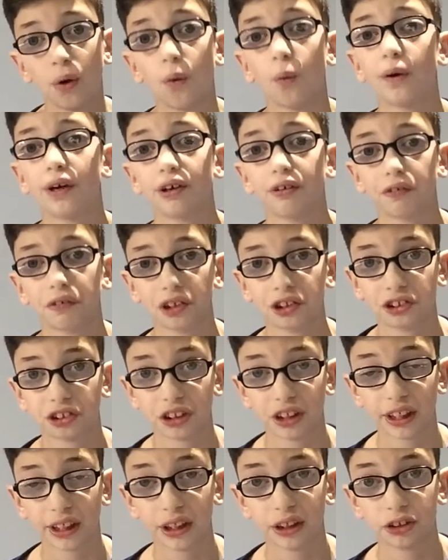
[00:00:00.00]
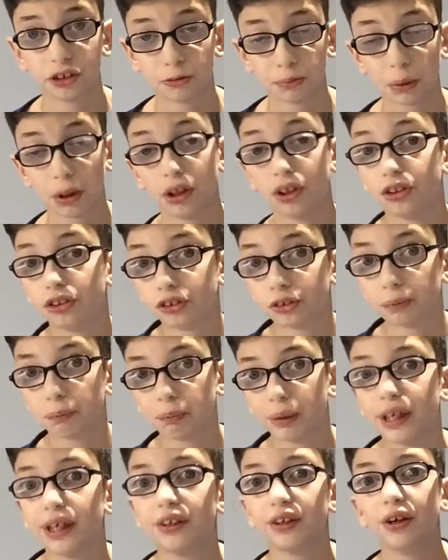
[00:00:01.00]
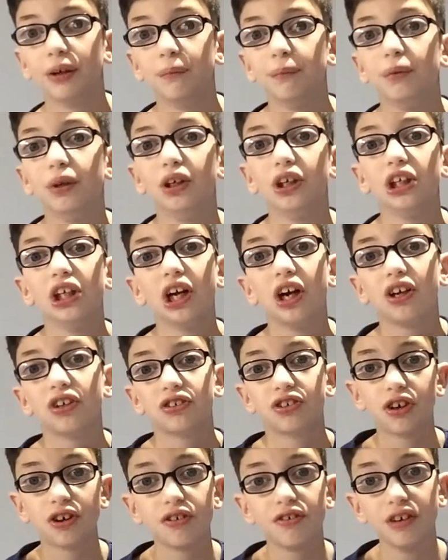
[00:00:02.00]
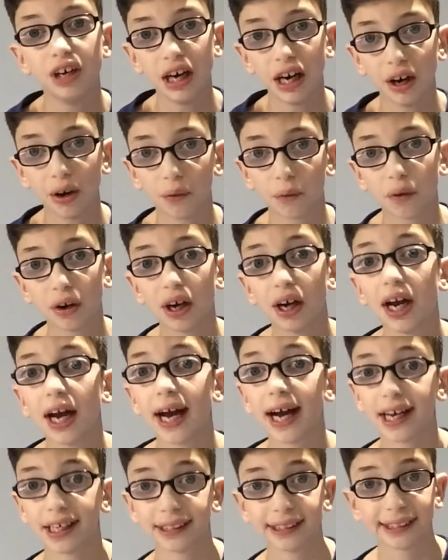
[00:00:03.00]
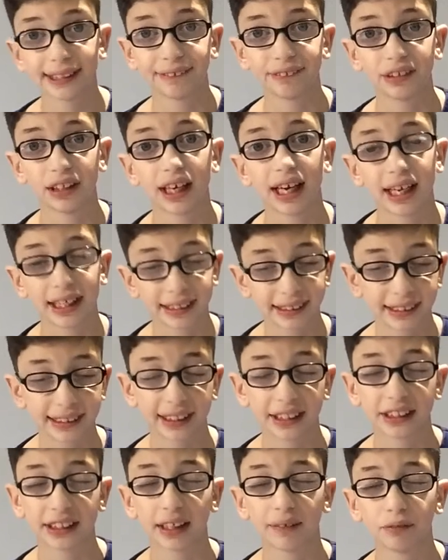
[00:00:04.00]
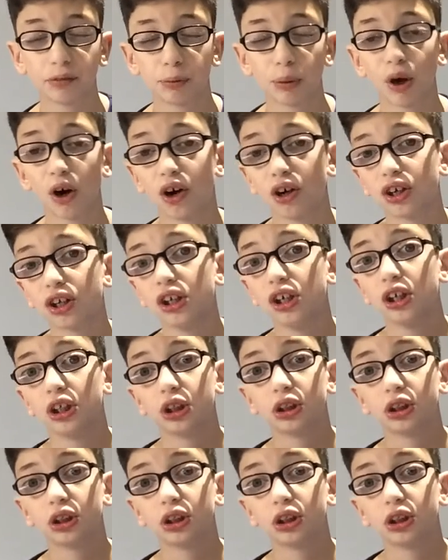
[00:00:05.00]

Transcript: Spurs beat them 2-0 at St James Park.